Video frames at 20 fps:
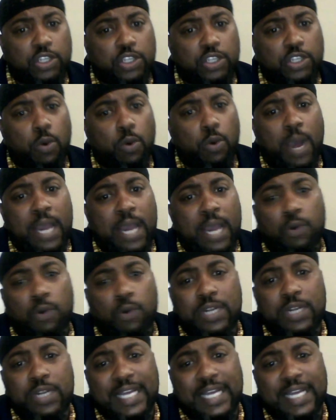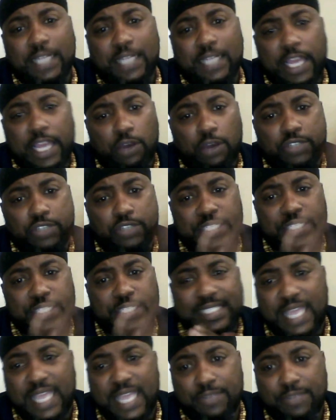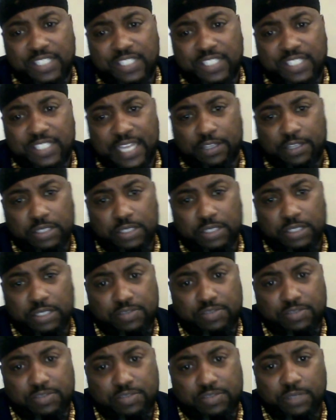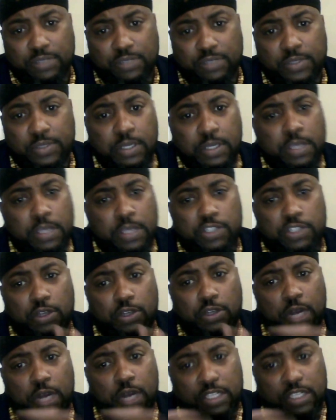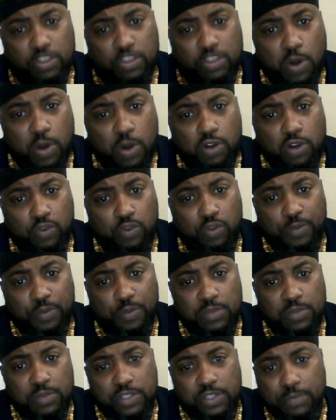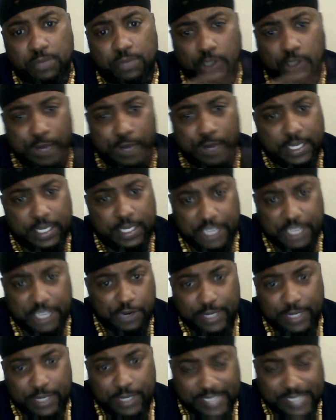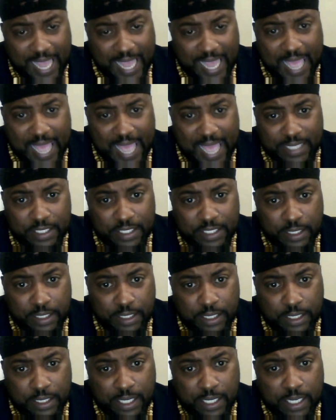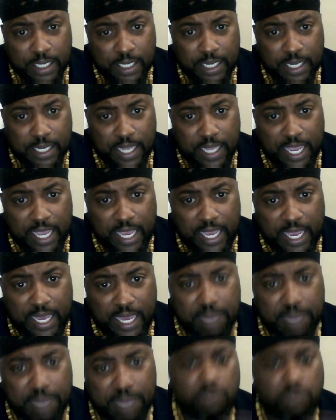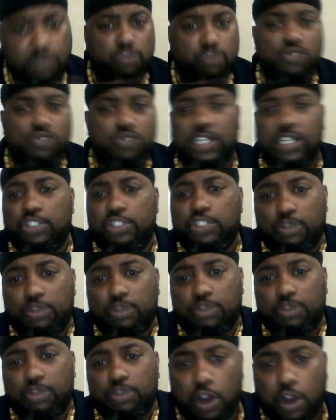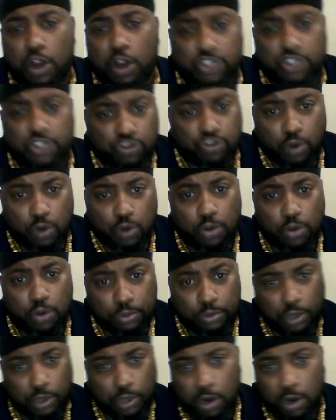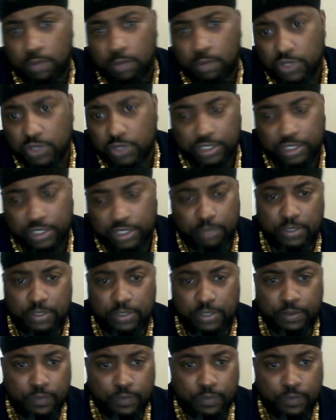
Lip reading: So why we're not held to the same standard as Muslims? So a small group of Muslims create terrorist acts, and you want to do the broad stroke on all Muslims.